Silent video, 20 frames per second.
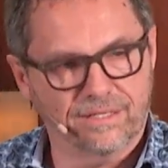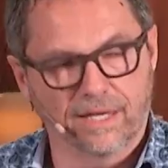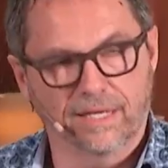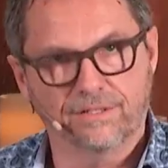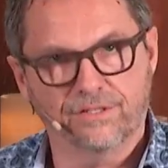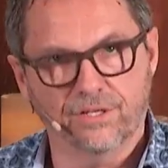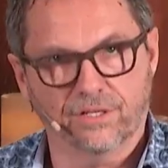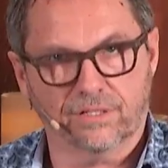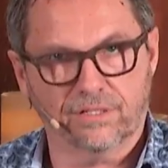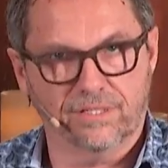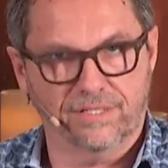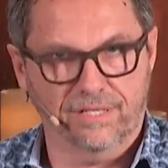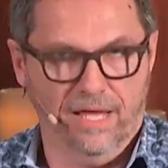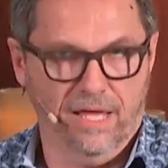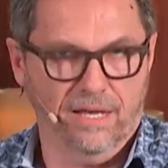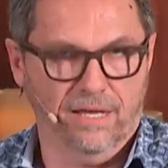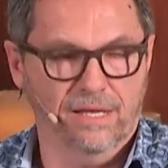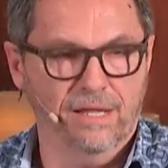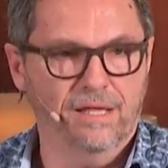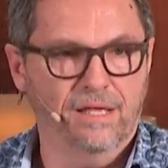It took
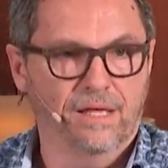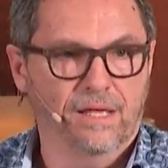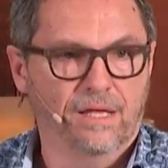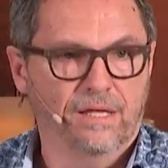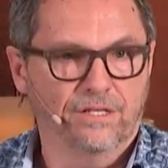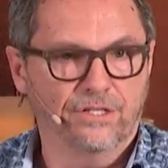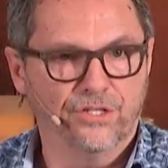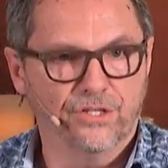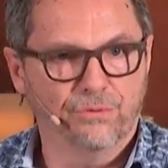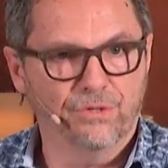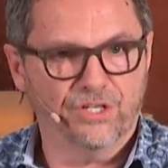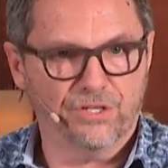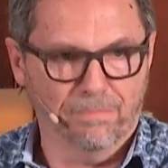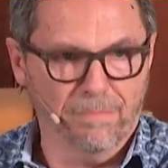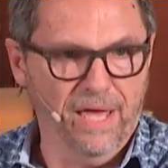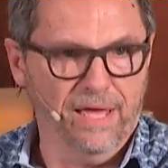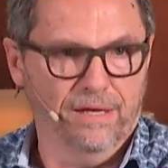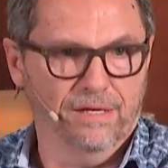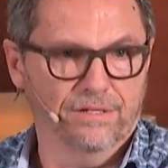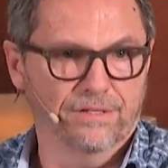10 Jewish
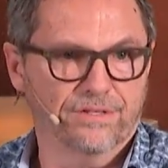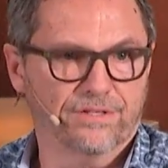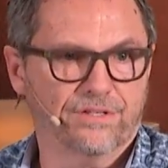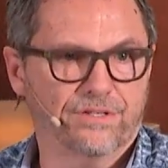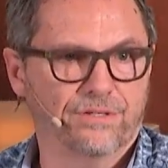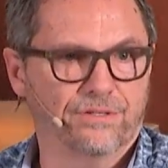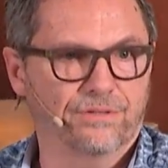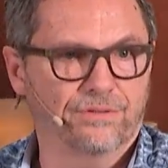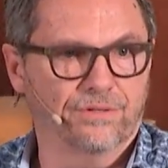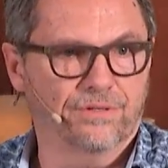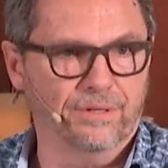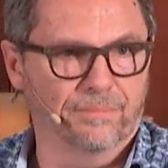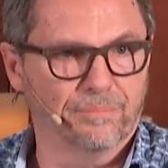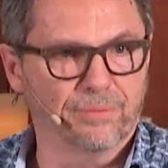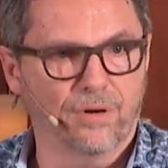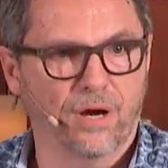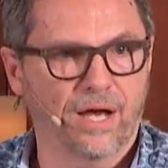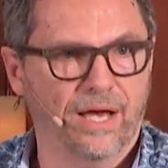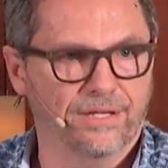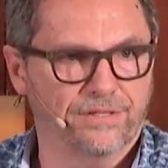males to
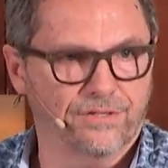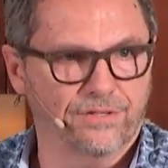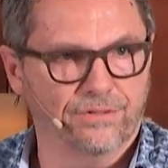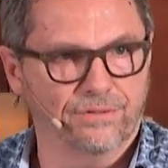comprise,